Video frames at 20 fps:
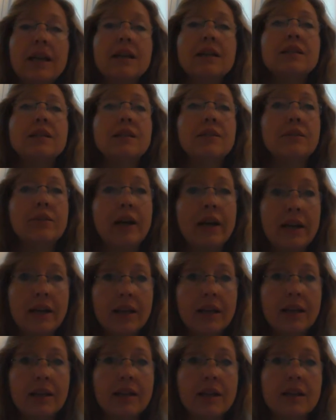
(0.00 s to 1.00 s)
It's
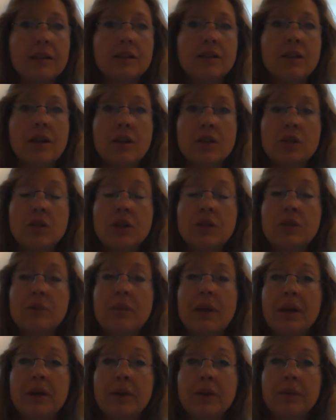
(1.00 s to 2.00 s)
inviting. It's
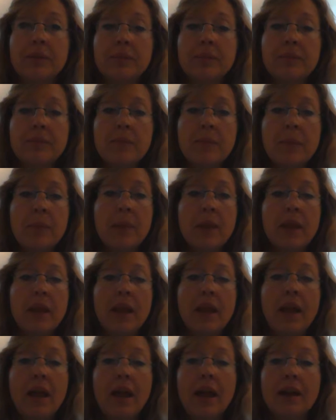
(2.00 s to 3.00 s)
non-judgmental.
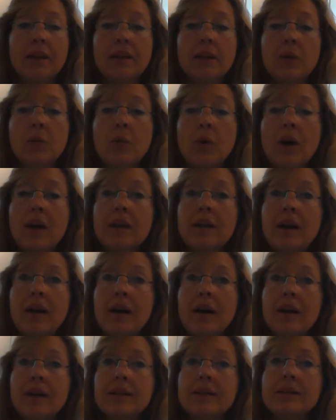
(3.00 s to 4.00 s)
And then why
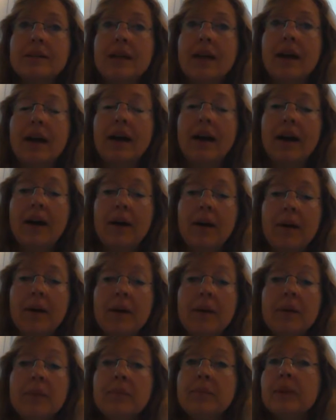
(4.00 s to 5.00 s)
not? I
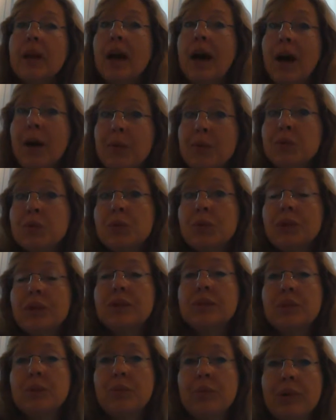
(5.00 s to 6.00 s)
was really
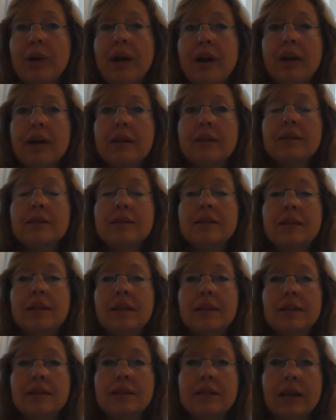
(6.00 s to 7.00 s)
surprised
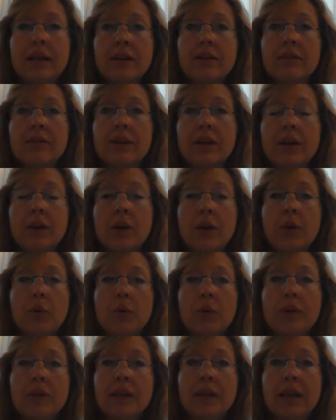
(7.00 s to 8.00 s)
in the second video
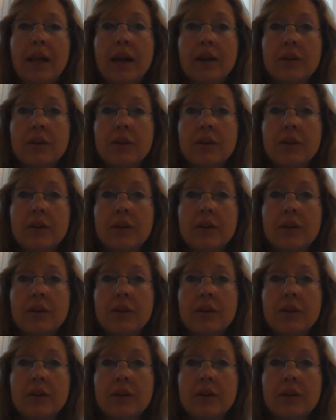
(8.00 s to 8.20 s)
when the